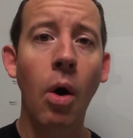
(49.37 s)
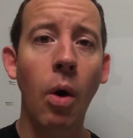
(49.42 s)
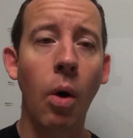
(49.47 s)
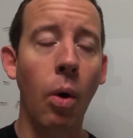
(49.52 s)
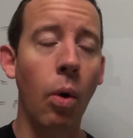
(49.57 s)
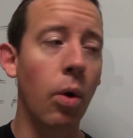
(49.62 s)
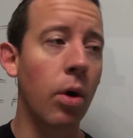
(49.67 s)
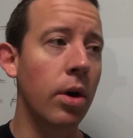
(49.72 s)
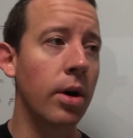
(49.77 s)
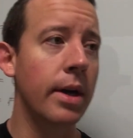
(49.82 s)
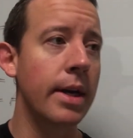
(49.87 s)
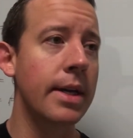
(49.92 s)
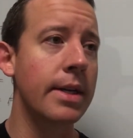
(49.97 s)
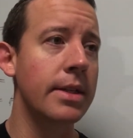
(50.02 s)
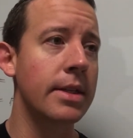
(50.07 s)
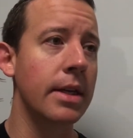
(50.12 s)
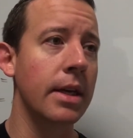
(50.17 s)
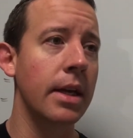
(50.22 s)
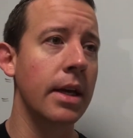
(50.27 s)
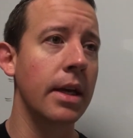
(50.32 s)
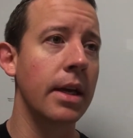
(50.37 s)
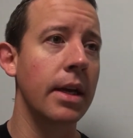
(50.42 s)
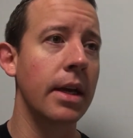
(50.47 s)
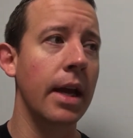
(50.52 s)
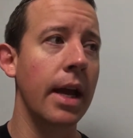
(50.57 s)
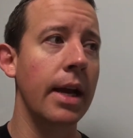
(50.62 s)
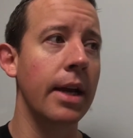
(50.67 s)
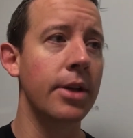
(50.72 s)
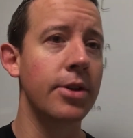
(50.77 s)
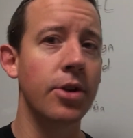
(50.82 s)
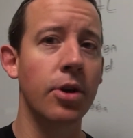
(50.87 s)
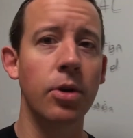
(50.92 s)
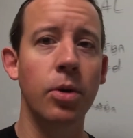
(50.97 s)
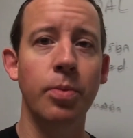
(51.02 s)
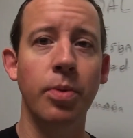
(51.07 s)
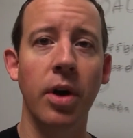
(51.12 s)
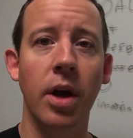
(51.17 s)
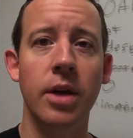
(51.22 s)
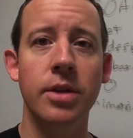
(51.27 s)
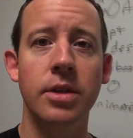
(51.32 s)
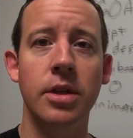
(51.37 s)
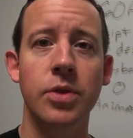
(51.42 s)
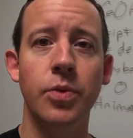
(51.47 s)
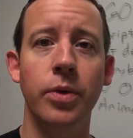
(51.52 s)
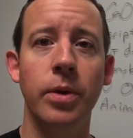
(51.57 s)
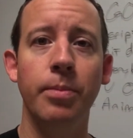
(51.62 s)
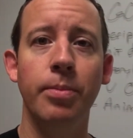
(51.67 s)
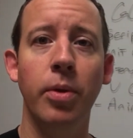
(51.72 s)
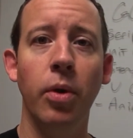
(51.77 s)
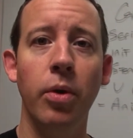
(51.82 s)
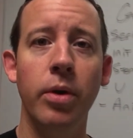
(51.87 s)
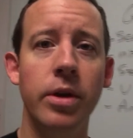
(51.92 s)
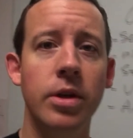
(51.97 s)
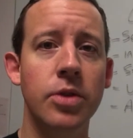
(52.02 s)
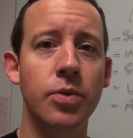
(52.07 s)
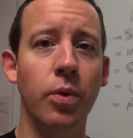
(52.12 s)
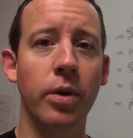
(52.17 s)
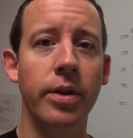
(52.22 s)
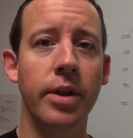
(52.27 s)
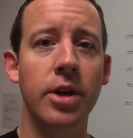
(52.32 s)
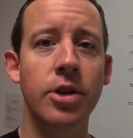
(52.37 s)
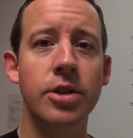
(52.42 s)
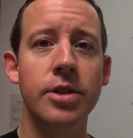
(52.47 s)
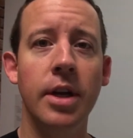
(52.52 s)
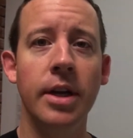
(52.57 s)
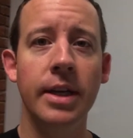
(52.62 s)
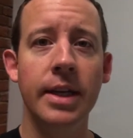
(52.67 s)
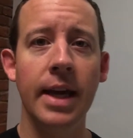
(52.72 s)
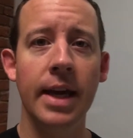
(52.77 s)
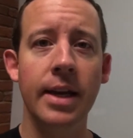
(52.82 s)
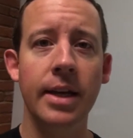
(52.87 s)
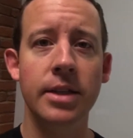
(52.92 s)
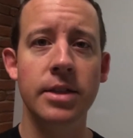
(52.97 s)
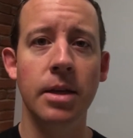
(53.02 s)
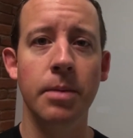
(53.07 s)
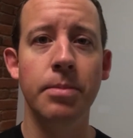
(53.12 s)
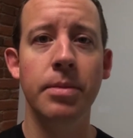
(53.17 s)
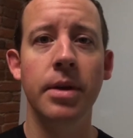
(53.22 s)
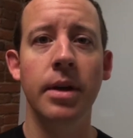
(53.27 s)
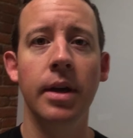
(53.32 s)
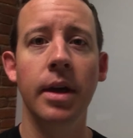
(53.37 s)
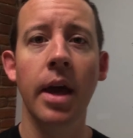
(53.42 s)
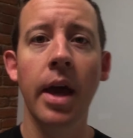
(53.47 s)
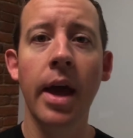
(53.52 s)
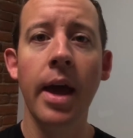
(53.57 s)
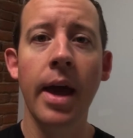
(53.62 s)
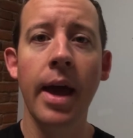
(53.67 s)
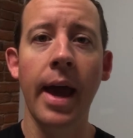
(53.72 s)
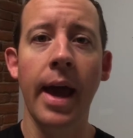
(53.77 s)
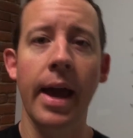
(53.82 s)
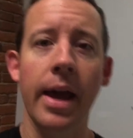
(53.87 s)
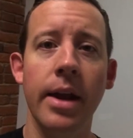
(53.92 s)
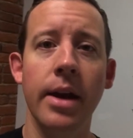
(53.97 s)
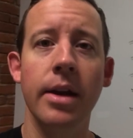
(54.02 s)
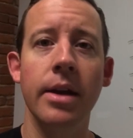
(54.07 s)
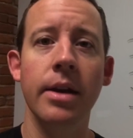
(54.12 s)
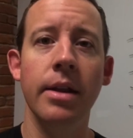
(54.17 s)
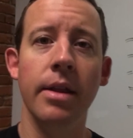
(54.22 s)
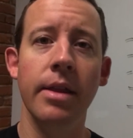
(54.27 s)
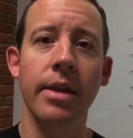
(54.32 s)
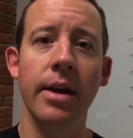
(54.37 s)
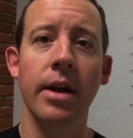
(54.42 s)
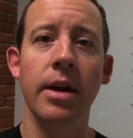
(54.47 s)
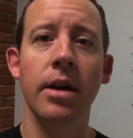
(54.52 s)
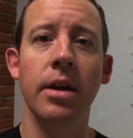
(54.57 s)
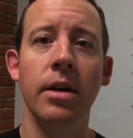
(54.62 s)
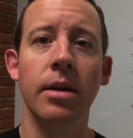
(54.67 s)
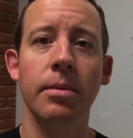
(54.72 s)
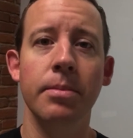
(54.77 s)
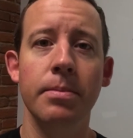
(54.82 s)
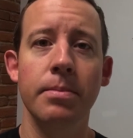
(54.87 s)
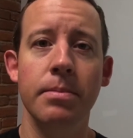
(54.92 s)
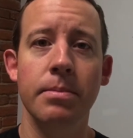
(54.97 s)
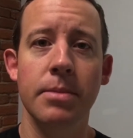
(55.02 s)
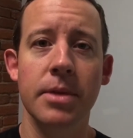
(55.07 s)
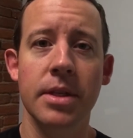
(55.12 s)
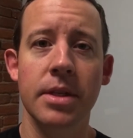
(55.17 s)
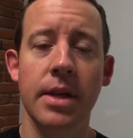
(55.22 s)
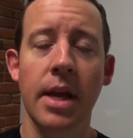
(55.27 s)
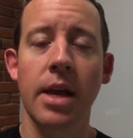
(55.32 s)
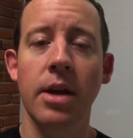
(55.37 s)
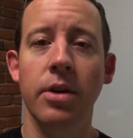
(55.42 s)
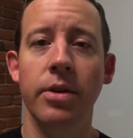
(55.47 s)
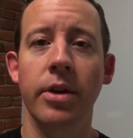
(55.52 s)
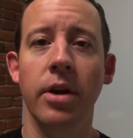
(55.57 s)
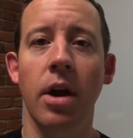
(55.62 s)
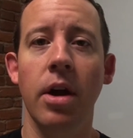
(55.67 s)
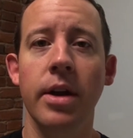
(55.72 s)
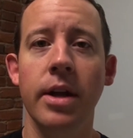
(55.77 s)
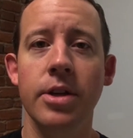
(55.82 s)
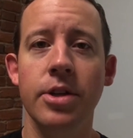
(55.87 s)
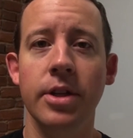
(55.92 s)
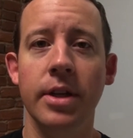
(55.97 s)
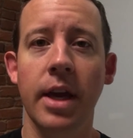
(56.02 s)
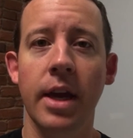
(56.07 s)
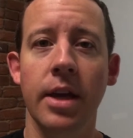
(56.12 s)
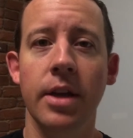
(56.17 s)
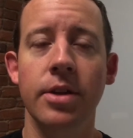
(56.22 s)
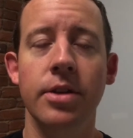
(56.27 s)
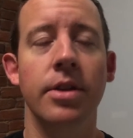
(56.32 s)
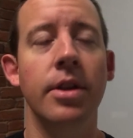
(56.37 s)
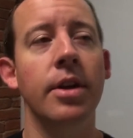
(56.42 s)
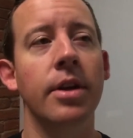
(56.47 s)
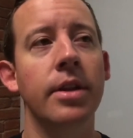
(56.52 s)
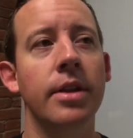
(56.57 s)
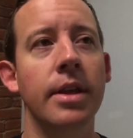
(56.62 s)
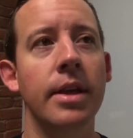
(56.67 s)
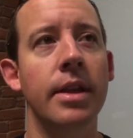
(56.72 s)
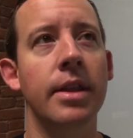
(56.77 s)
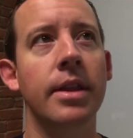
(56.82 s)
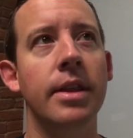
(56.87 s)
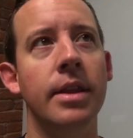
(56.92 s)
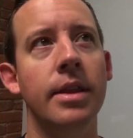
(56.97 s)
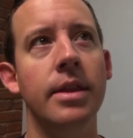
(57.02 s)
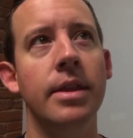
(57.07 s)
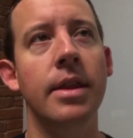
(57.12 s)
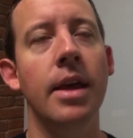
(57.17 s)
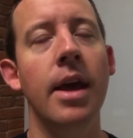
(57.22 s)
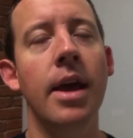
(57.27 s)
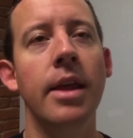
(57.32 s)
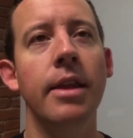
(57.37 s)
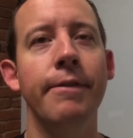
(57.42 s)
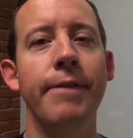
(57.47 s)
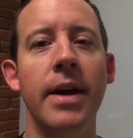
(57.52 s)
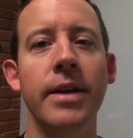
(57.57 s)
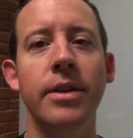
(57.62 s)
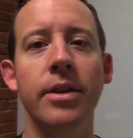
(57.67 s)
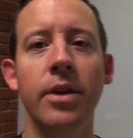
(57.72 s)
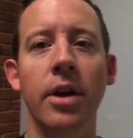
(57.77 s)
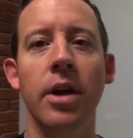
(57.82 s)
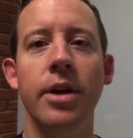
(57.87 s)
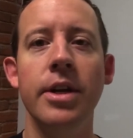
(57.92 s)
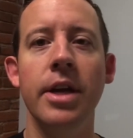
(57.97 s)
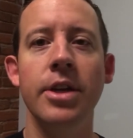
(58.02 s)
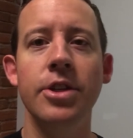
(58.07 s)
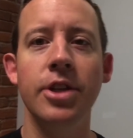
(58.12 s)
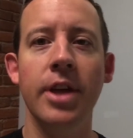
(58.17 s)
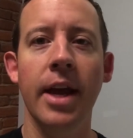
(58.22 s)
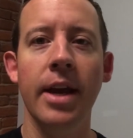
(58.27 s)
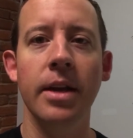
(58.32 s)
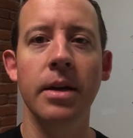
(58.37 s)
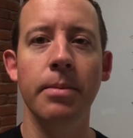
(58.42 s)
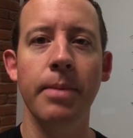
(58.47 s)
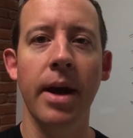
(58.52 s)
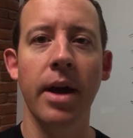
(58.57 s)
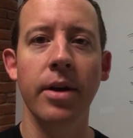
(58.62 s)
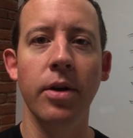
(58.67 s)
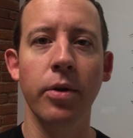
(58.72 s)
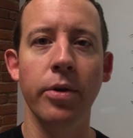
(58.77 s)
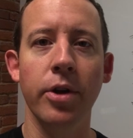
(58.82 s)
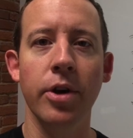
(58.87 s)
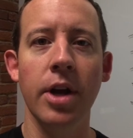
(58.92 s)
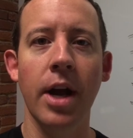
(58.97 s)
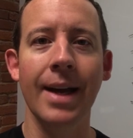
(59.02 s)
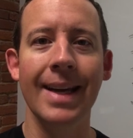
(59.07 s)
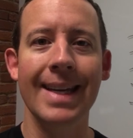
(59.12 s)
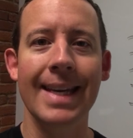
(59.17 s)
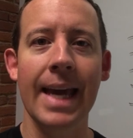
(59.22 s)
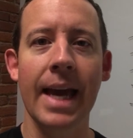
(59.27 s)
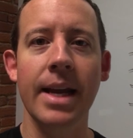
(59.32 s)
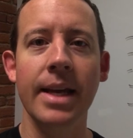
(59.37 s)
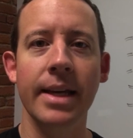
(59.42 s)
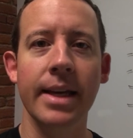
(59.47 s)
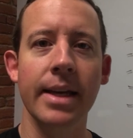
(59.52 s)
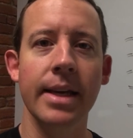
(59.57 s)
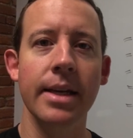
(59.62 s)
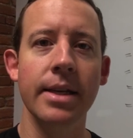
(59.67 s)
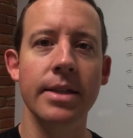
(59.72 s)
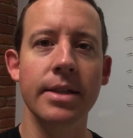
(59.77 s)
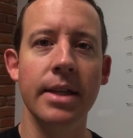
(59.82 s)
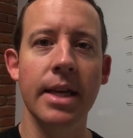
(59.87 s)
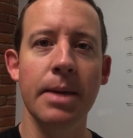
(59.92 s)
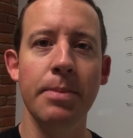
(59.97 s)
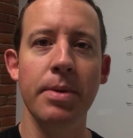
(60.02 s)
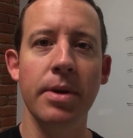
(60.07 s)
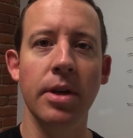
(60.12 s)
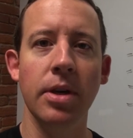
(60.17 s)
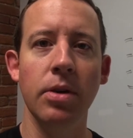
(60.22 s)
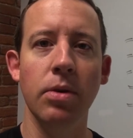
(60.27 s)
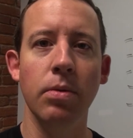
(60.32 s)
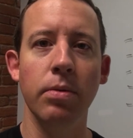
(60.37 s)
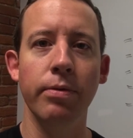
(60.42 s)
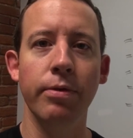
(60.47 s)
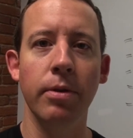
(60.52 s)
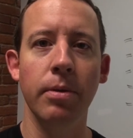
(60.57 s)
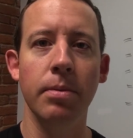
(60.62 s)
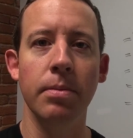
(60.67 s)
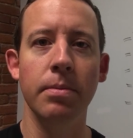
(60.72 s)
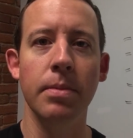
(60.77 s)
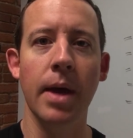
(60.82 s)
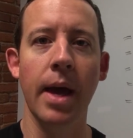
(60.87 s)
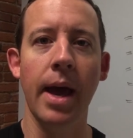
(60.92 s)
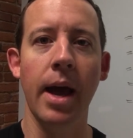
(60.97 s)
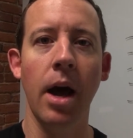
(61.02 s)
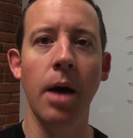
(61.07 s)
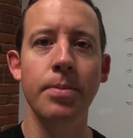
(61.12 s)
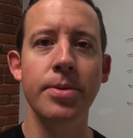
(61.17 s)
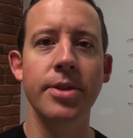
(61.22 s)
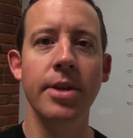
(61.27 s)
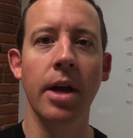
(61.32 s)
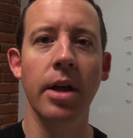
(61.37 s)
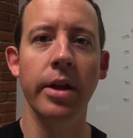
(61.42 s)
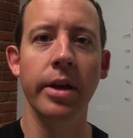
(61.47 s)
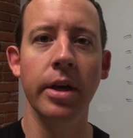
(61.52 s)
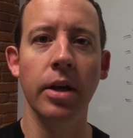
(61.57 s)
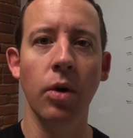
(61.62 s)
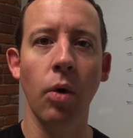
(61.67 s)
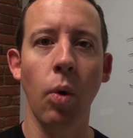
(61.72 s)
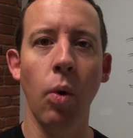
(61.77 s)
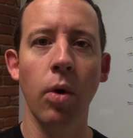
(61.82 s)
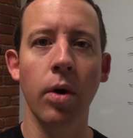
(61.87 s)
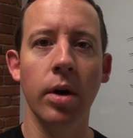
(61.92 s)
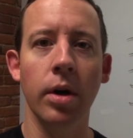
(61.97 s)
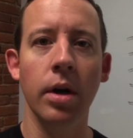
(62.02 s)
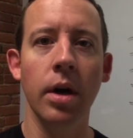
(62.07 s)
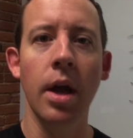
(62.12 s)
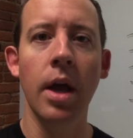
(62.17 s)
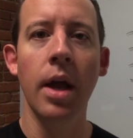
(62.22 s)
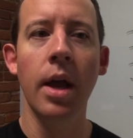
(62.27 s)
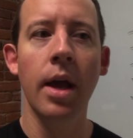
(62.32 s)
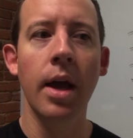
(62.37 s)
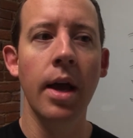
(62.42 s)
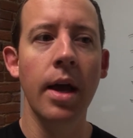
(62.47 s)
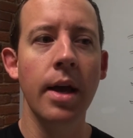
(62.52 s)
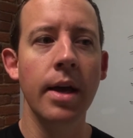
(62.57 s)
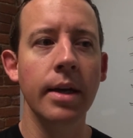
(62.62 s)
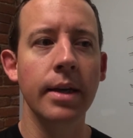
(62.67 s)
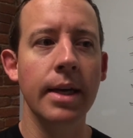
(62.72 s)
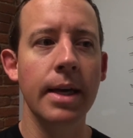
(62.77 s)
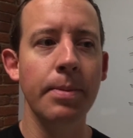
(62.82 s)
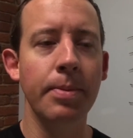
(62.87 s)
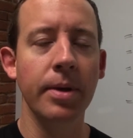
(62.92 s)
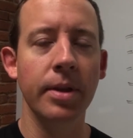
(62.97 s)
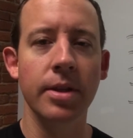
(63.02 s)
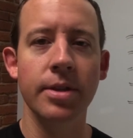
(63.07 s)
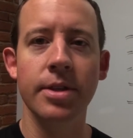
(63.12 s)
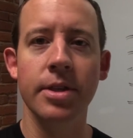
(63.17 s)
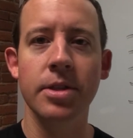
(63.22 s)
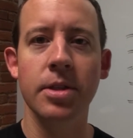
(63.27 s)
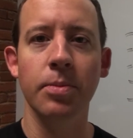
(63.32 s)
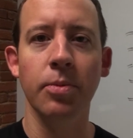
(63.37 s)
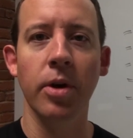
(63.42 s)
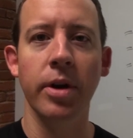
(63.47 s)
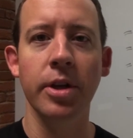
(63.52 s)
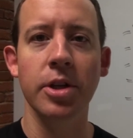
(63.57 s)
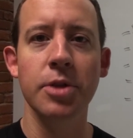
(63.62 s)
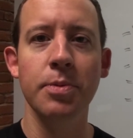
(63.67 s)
Or is it an internal process with employees where they're just not getting something and their mistake or their uneducation, the fact that they're uneducated about it or they're not getting it is keeping you from upselling or keeping the system running